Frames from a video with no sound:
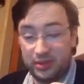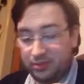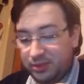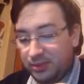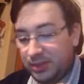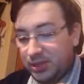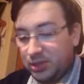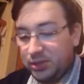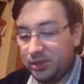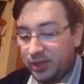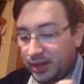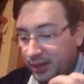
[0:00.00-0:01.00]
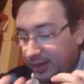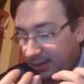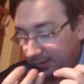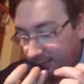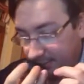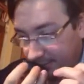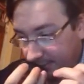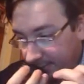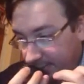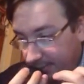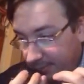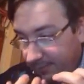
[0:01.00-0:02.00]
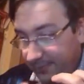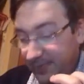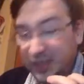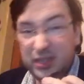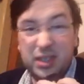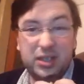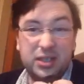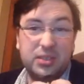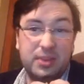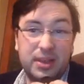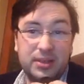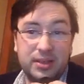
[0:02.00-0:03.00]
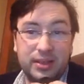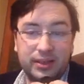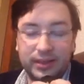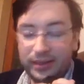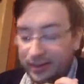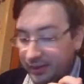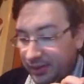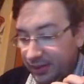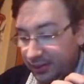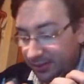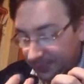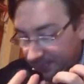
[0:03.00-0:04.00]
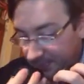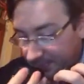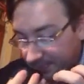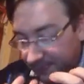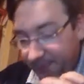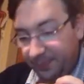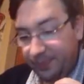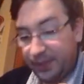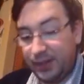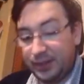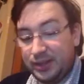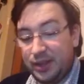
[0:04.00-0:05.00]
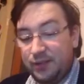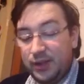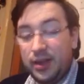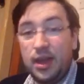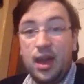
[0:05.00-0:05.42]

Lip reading: I would imagine. It certainly smells like it, so but yeah, it's lovely.